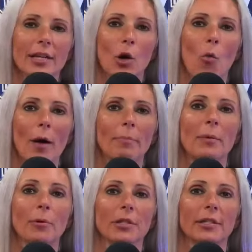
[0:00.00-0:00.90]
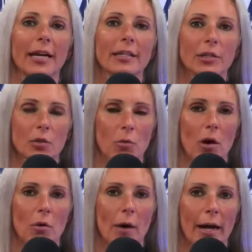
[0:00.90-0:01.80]
don't want people to take this the
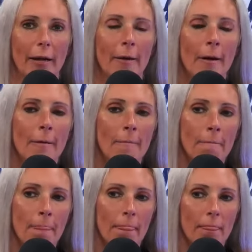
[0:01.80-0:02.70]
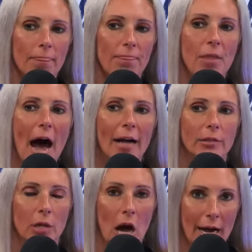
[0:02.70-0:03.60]
wrong way.
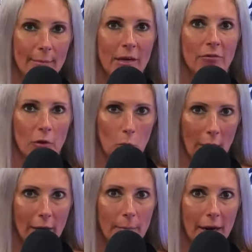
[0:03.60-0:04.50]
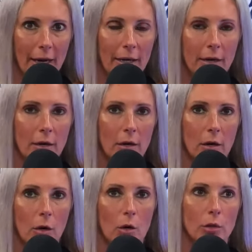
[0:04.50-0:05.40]
That timing for Winnipeg
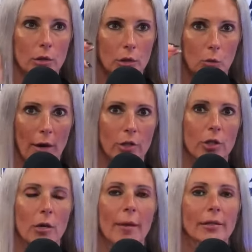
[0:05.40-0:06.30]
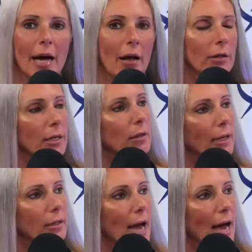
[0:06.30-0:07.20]
switched their mentality
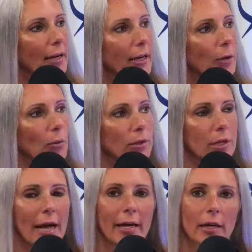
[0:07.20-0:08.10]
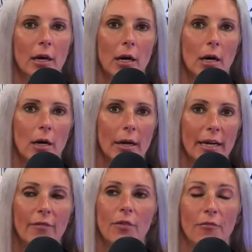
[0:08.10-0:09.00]
like that. It was like,
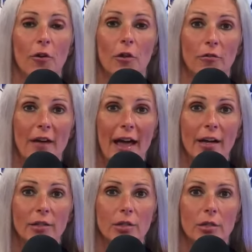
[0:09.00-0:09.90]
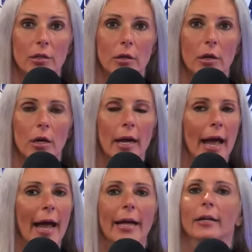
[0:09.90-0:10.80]
even for their fans,
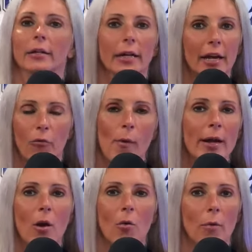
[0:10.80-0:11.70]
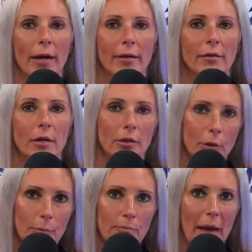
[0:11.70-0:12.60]
hey, if we don't win,
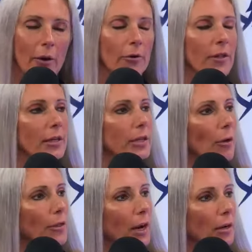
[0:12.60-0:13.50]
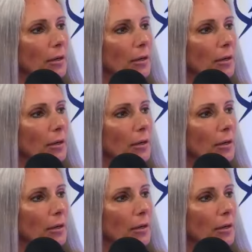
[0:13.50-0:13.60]
there's bigger things out there.